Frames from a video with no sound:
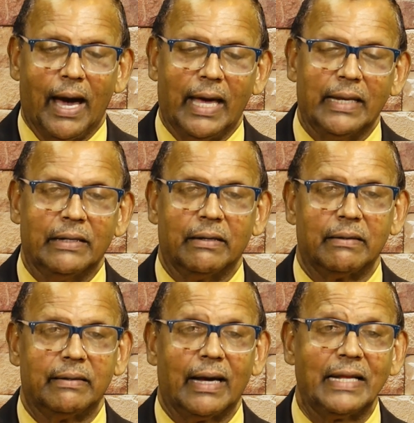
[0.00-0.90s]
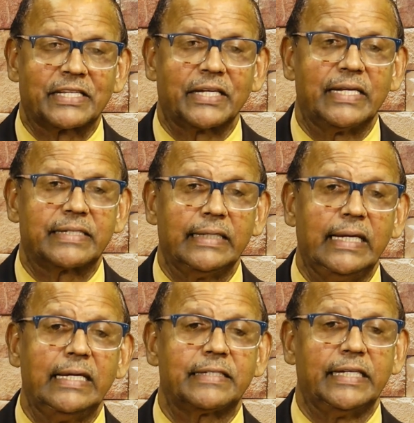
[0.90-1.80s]
And the answer is
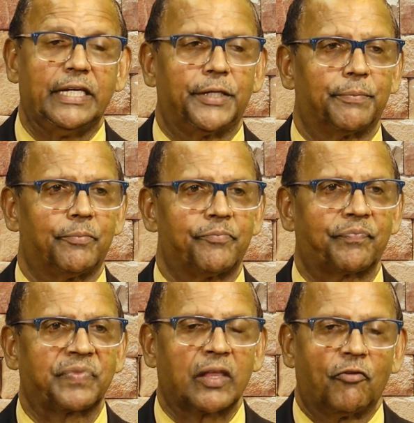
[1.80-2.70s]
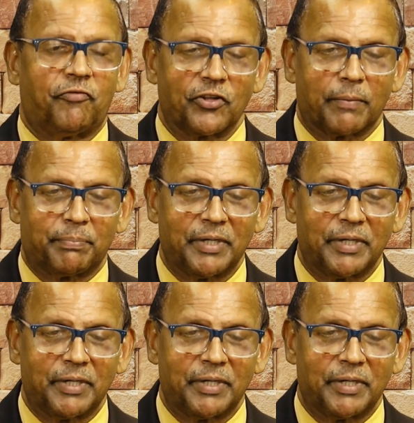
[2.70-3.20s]
easy: for the